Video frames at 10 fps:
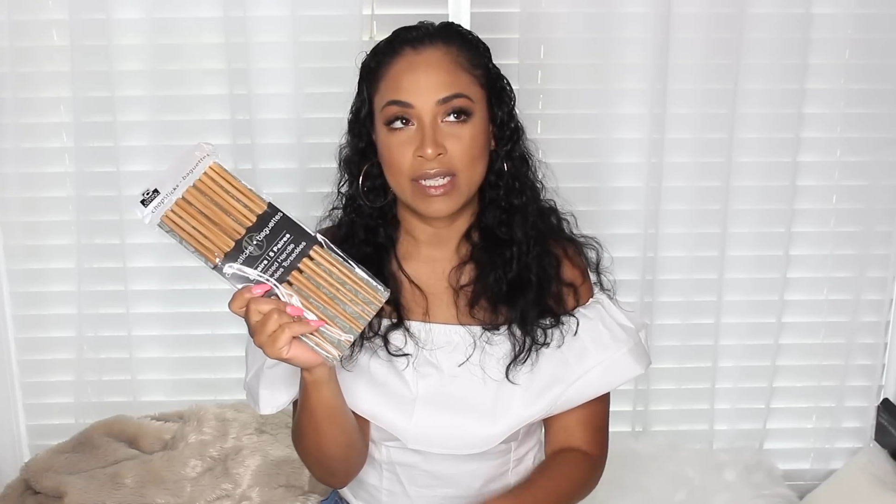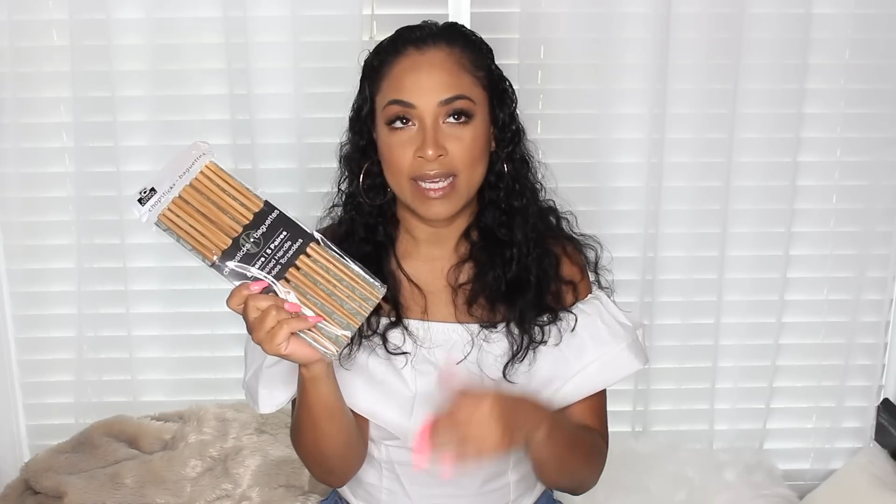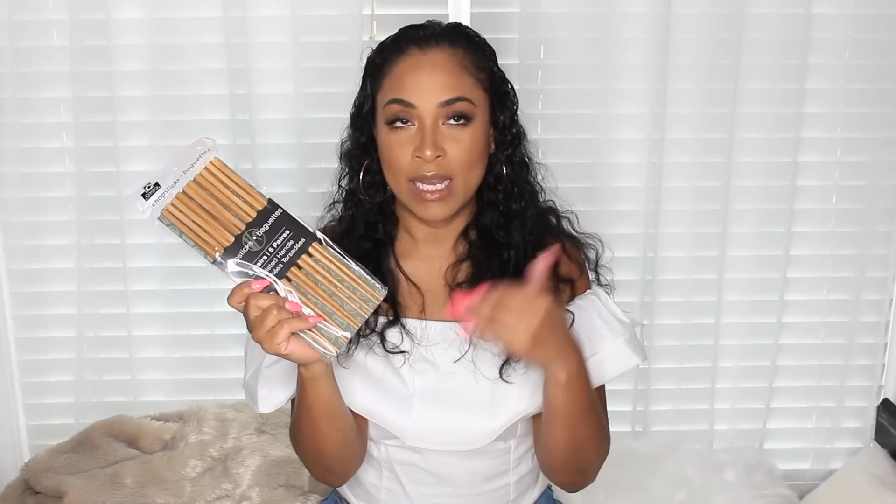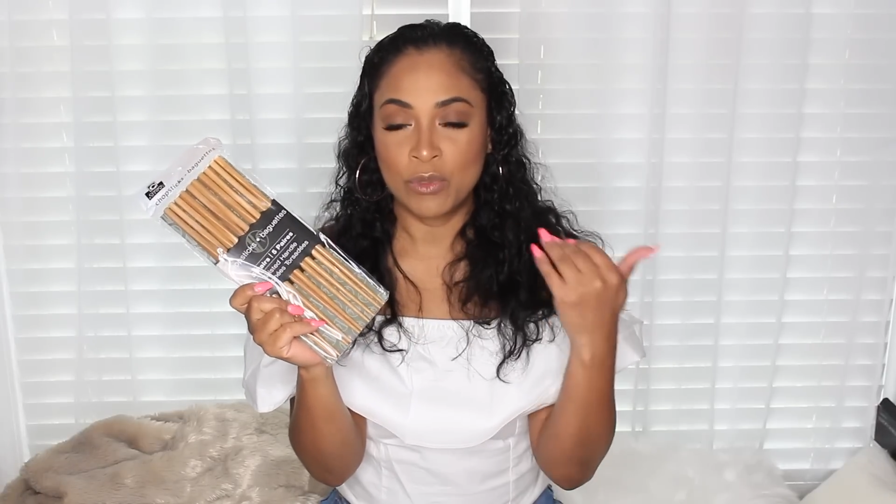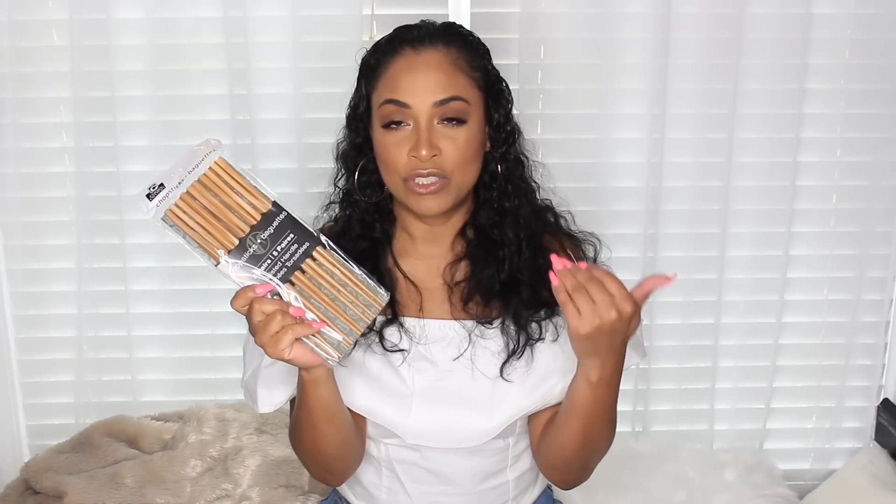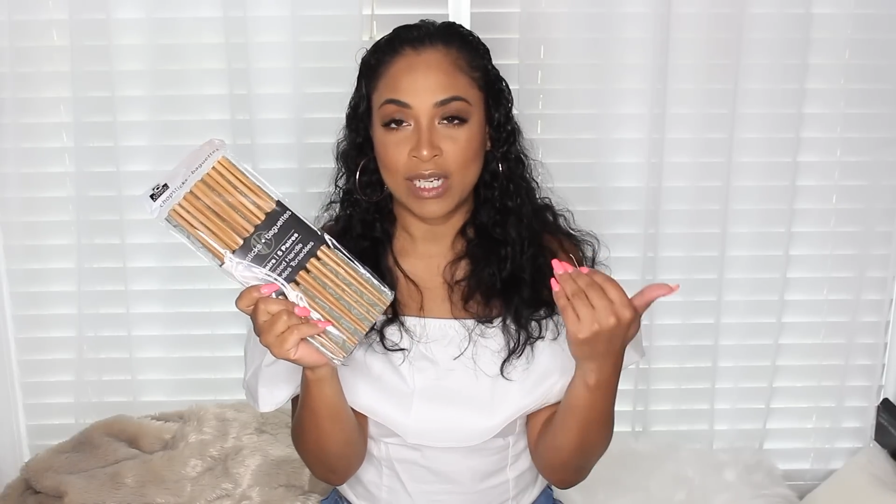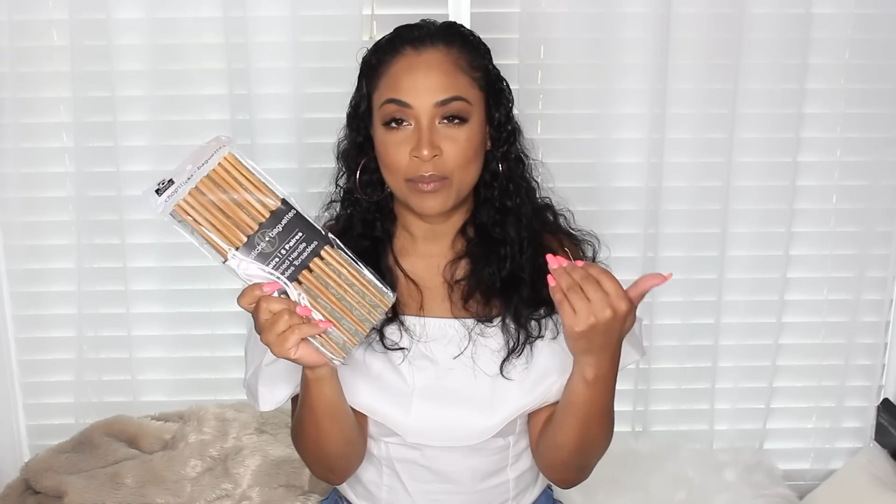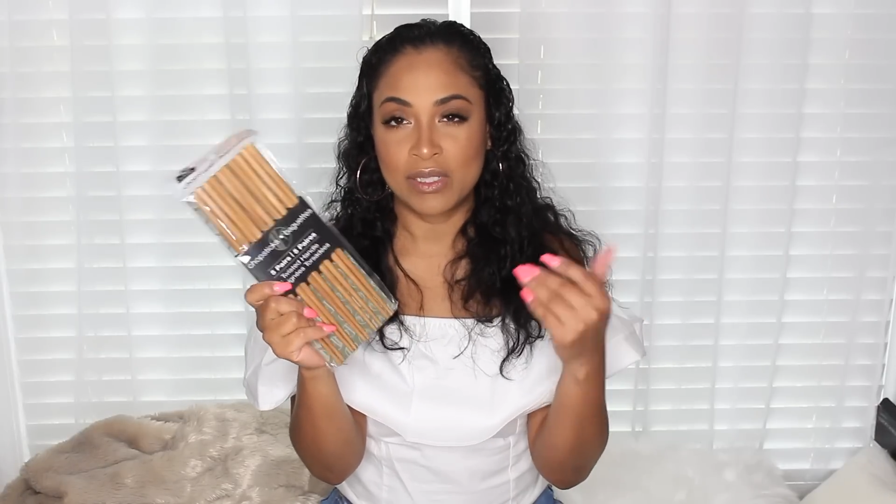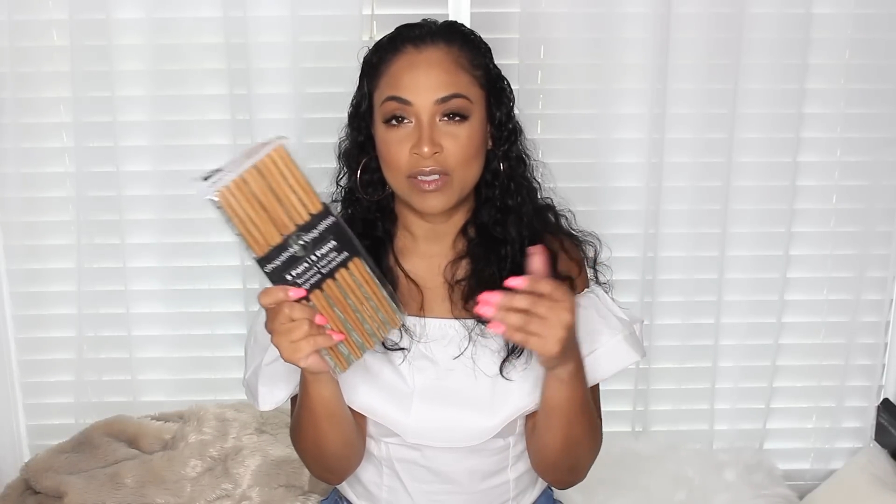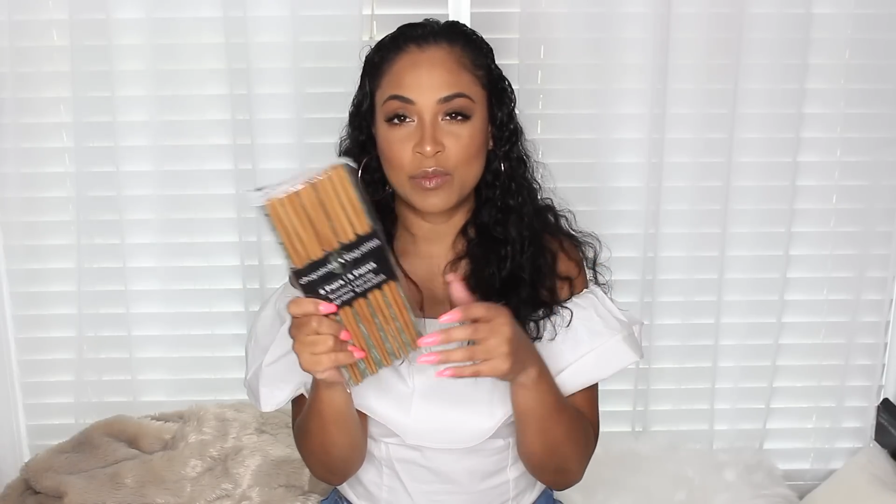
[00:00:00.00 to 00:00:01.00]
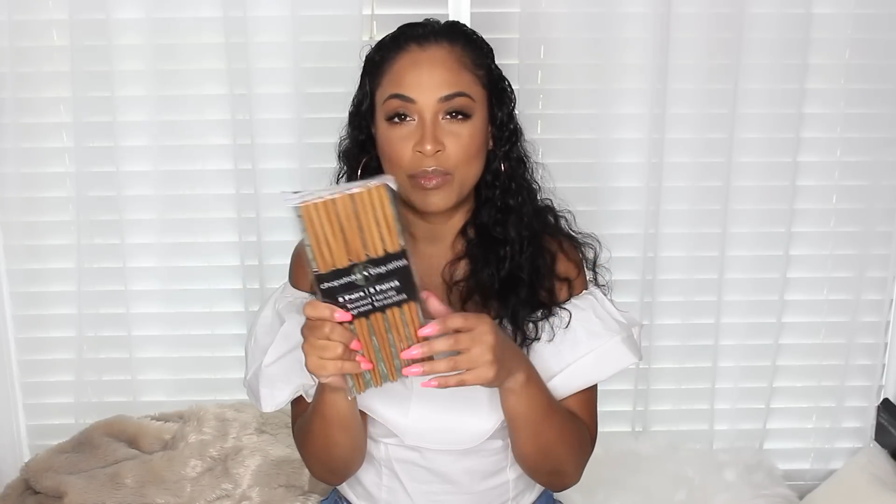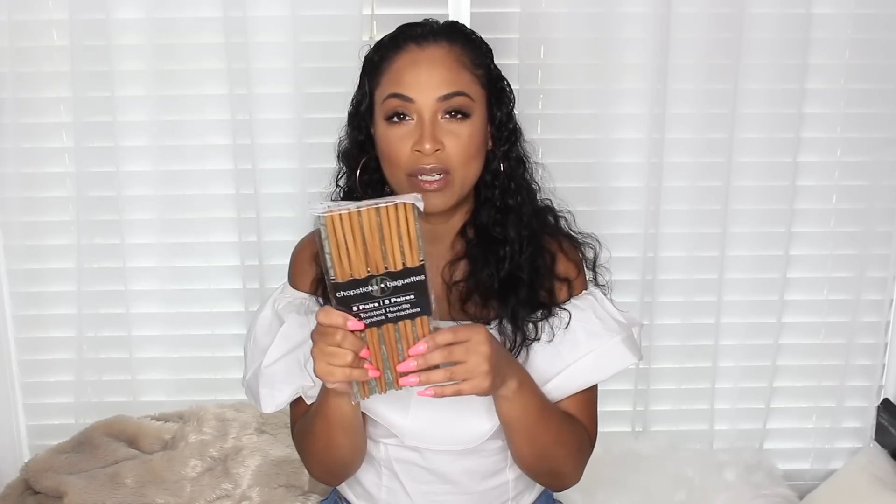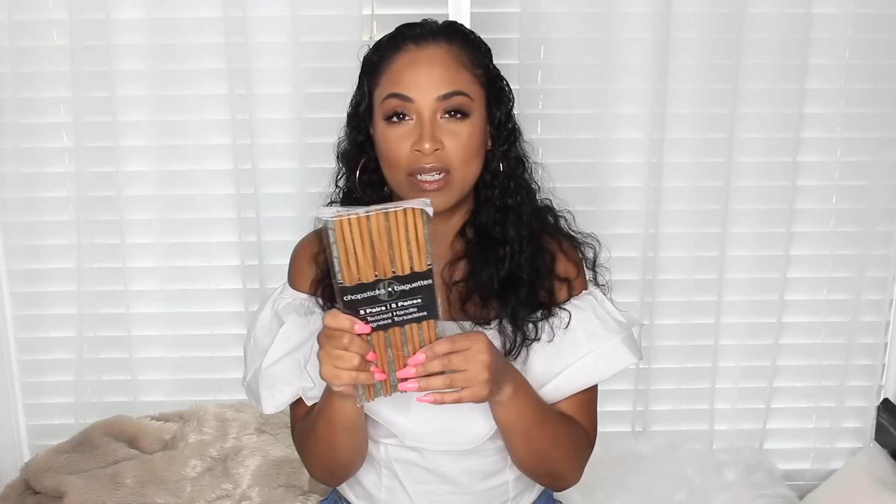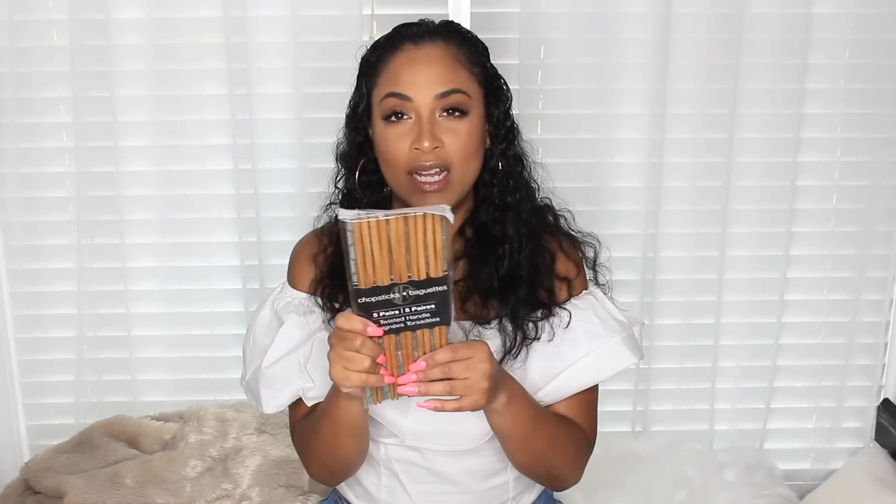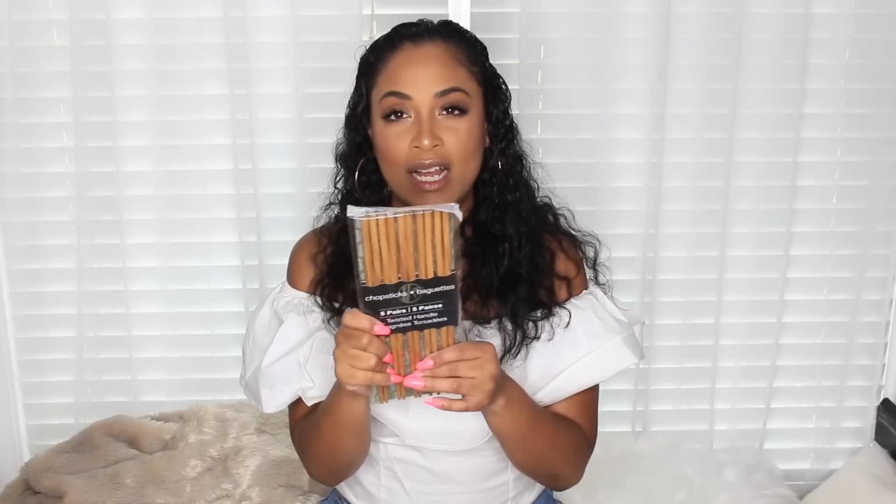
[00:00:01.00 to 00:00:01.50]
that came with chopsticks,
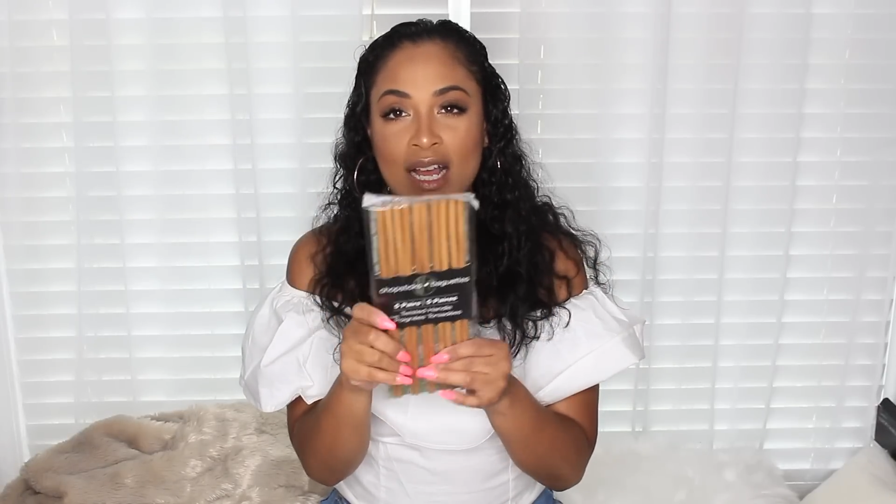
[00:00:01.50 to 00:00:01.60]
but